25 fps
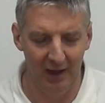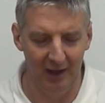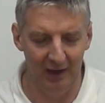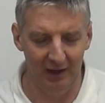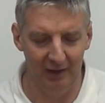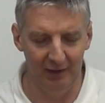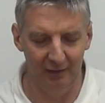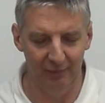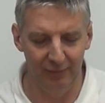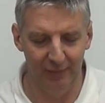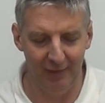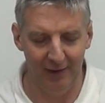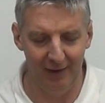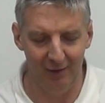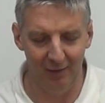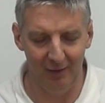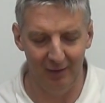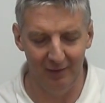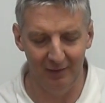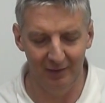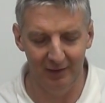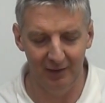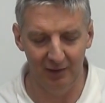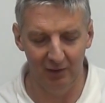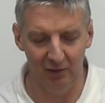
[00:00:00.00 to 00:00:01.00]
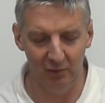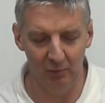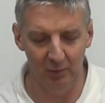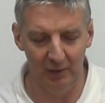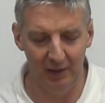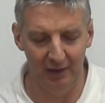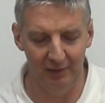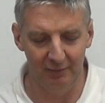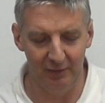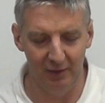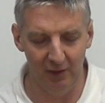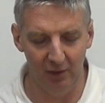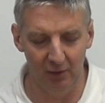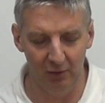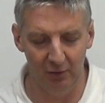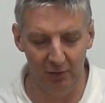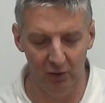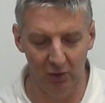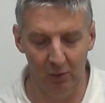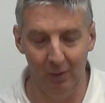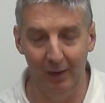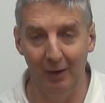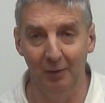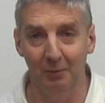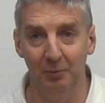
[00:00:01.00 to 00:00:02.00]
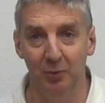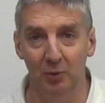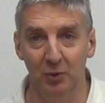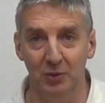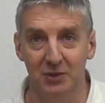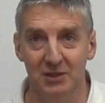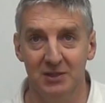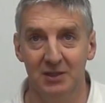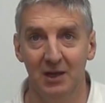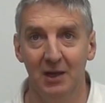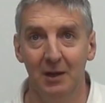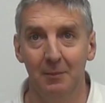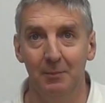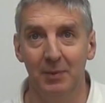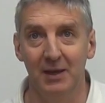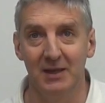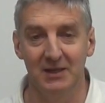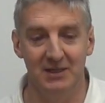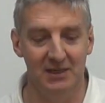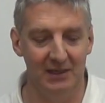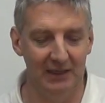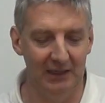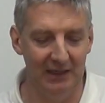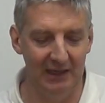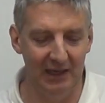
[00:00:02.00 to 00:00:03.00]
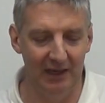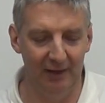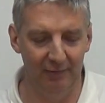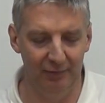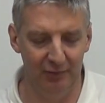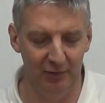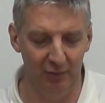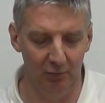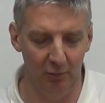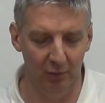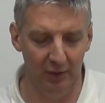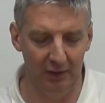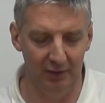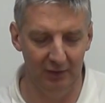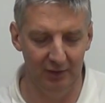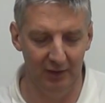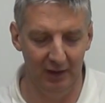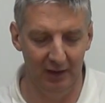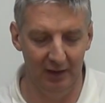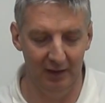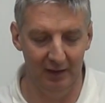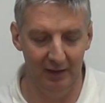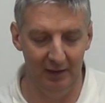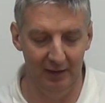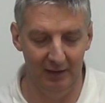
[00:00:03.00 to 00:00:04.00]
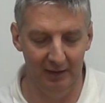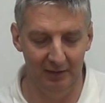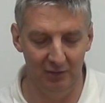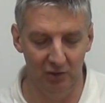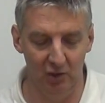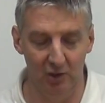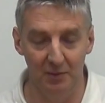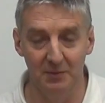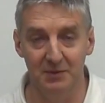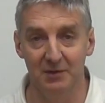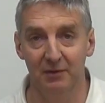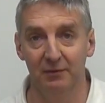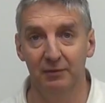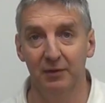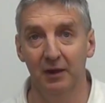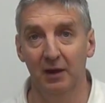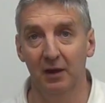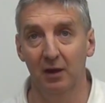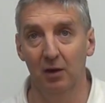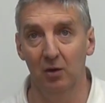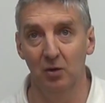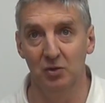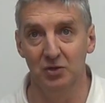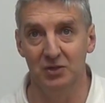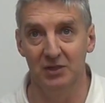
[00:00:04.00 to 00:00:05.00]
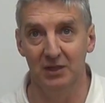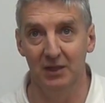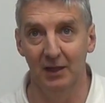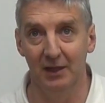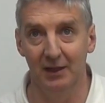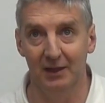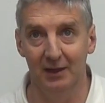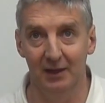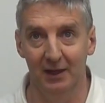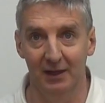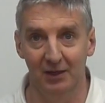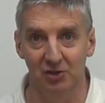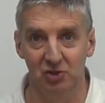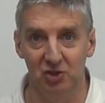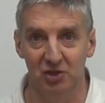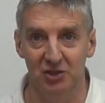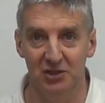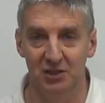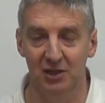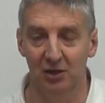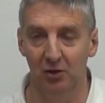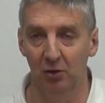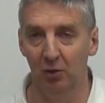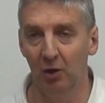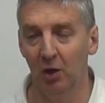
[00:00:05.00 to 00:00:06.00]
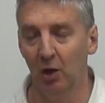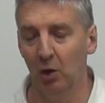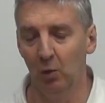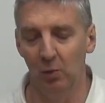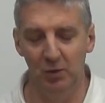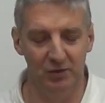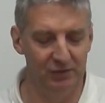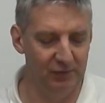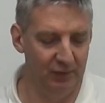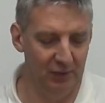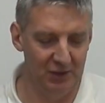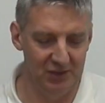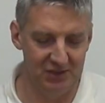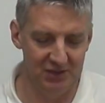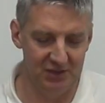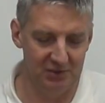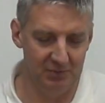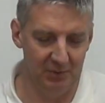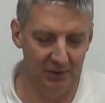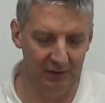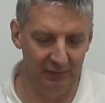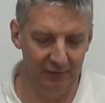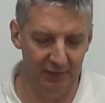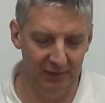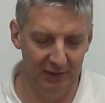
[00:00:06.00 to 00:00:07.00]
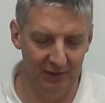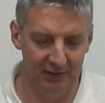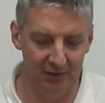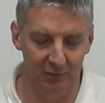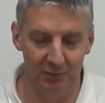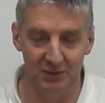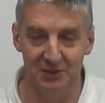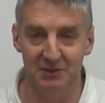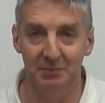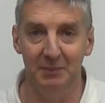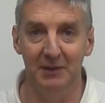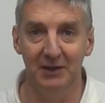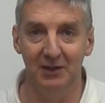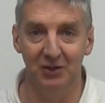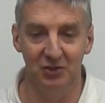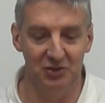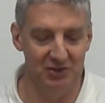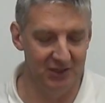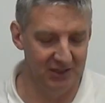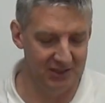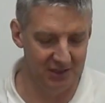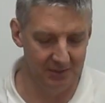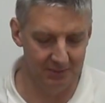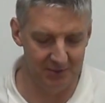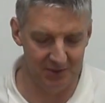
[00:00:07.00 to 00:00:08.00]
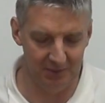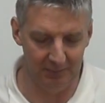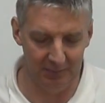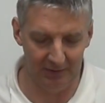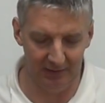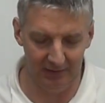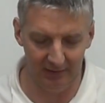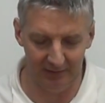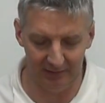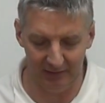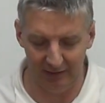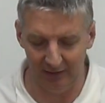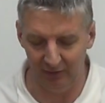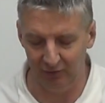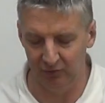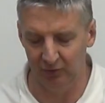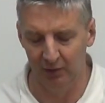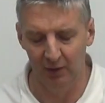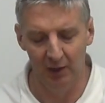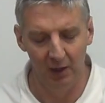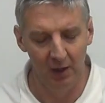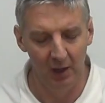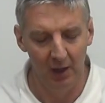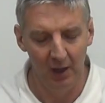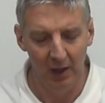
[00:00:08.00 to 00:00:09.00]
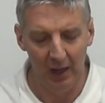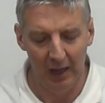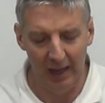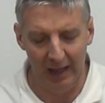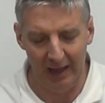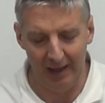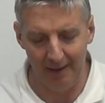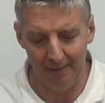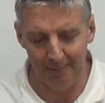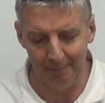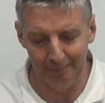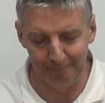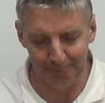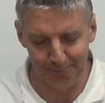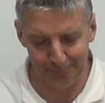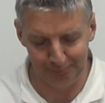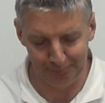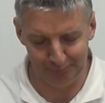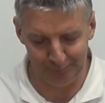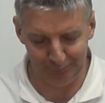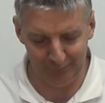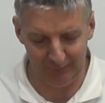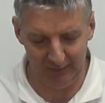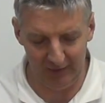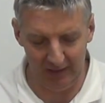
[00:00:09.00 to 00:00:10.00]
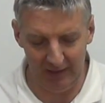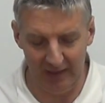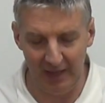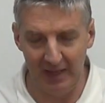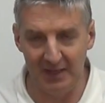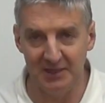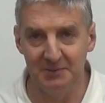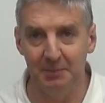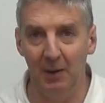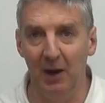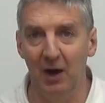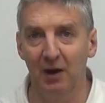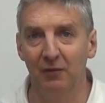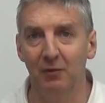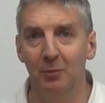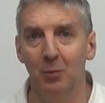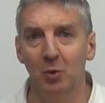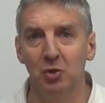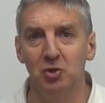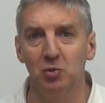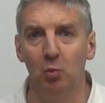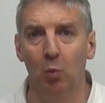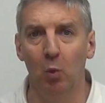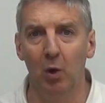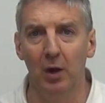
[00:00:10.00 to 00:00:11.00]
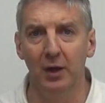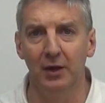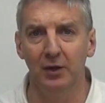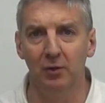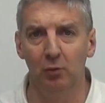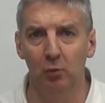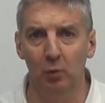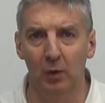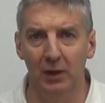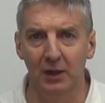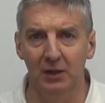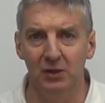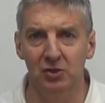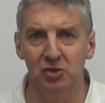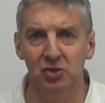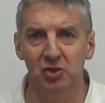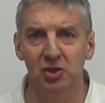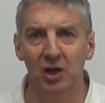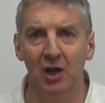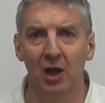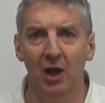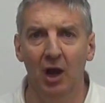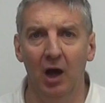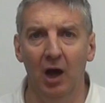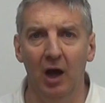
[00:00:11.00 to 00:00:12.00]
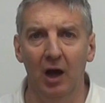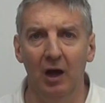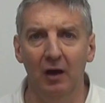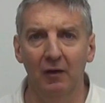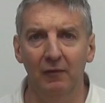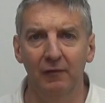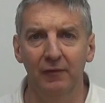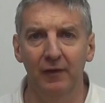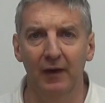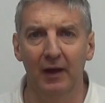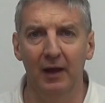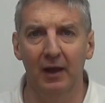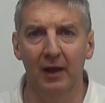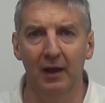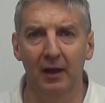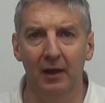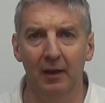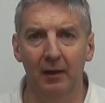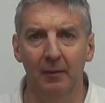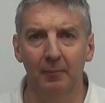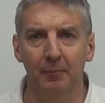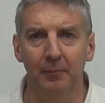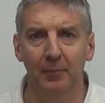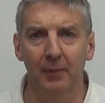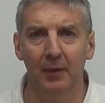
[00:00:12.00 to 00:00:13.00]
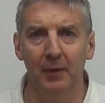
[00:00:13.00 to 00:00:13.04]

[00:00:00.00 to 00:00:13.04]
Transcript: And on the far end here, we have the audio outputs, basically left and right uh, in terms of the RCA connections here, which for instance, we could feed into a speaker system, something like that. Um, it's part of a much wider range of um,